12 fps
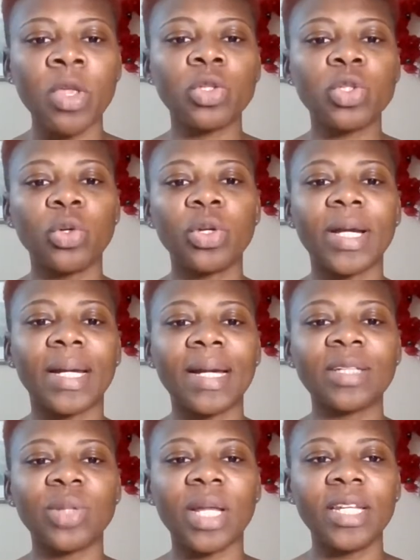So you can
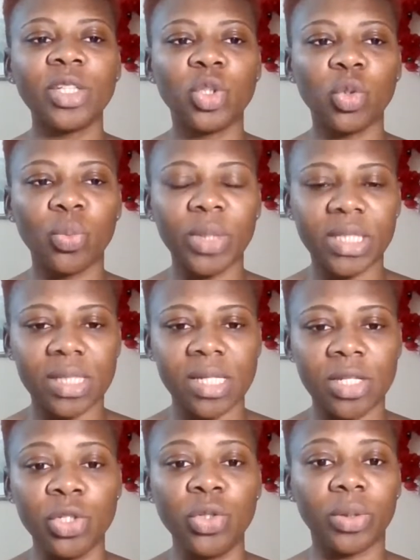actually do it
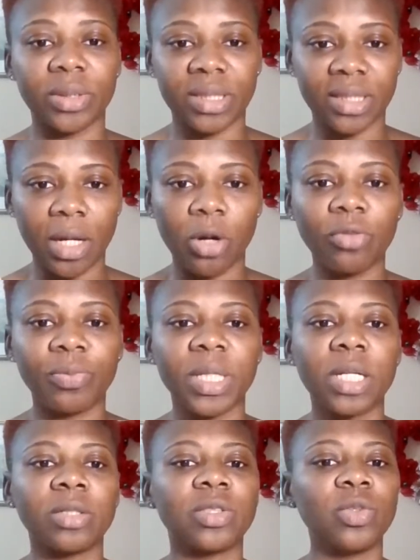yourself
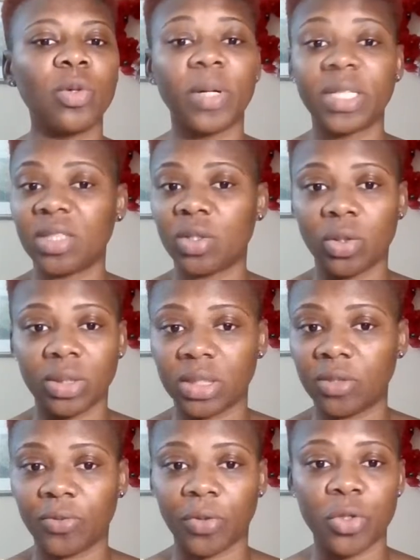because nobody does
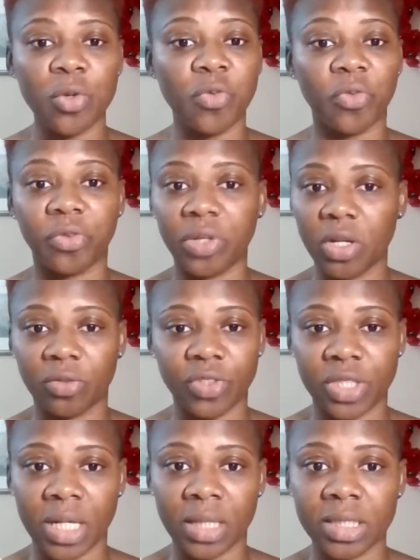it for you free of
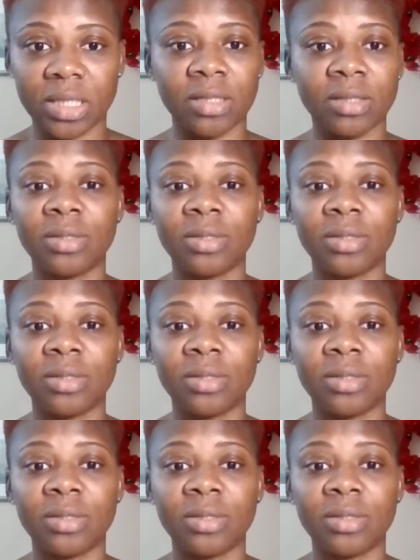charge.